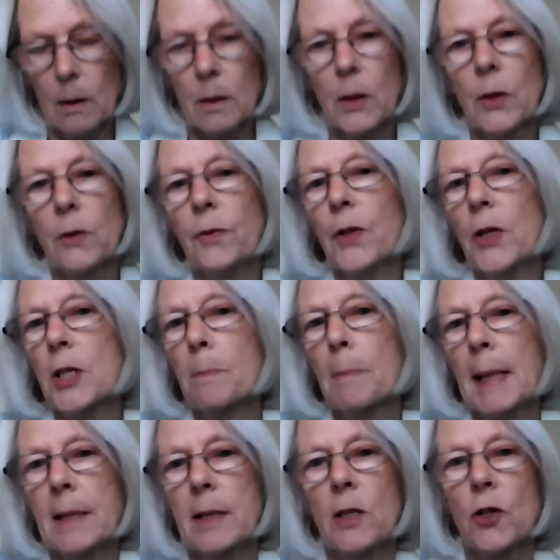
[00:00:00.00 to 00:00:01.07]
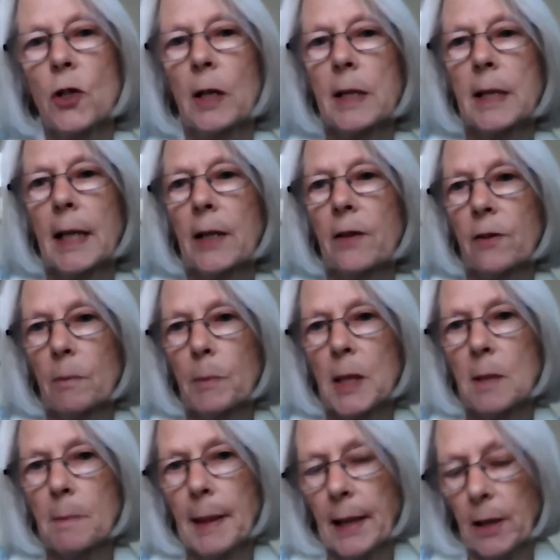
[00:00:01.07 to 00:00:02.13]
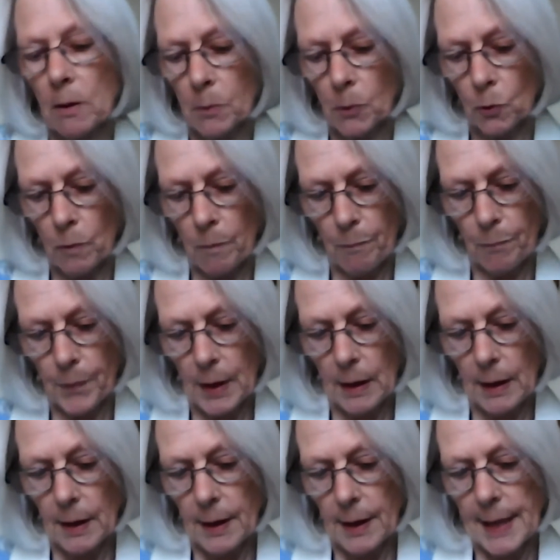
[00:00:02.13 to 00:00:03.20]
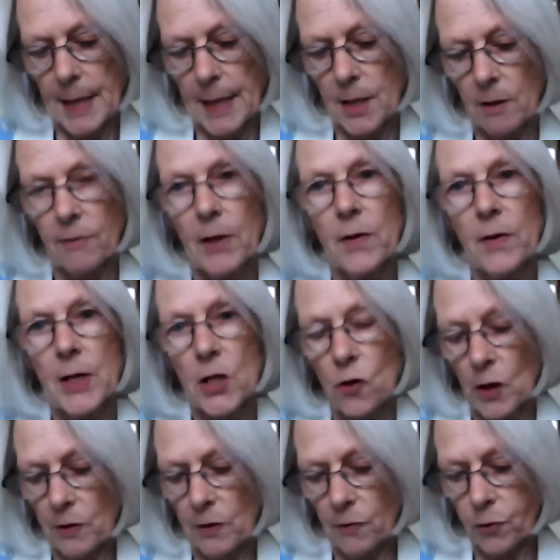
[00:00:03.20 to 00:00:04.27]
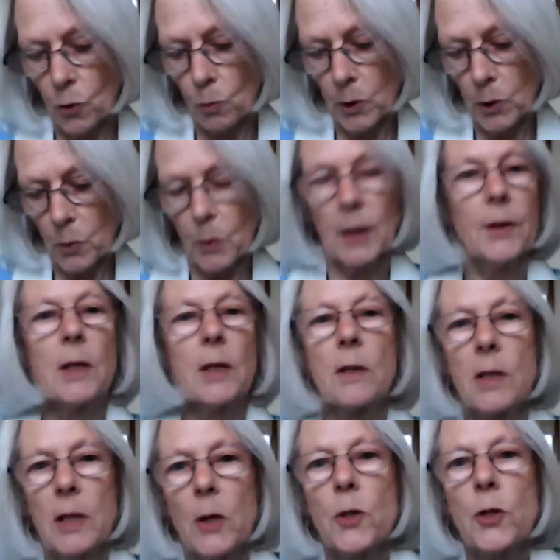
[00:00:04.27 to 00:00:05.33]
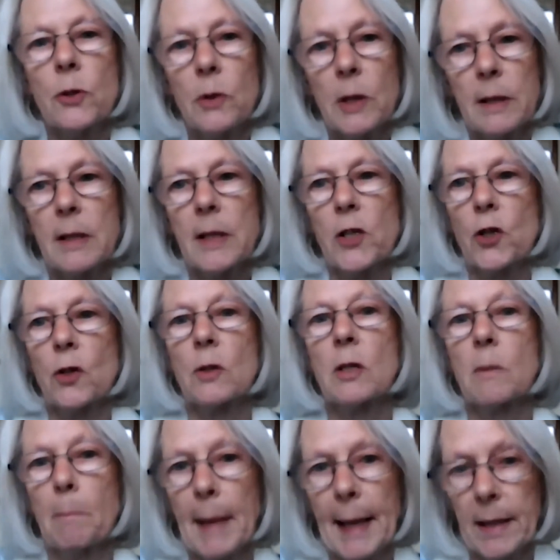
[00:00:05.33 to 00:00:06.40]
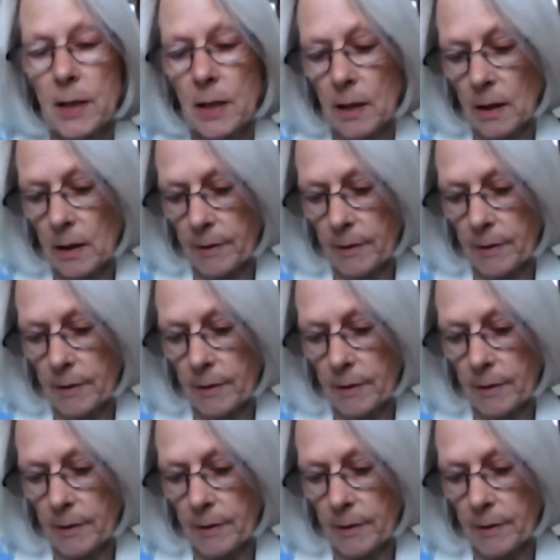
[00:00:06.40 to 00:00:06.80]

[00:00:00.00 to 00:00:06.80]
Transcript: The first message I take from this parable is the very straightforward one that social conditions matter.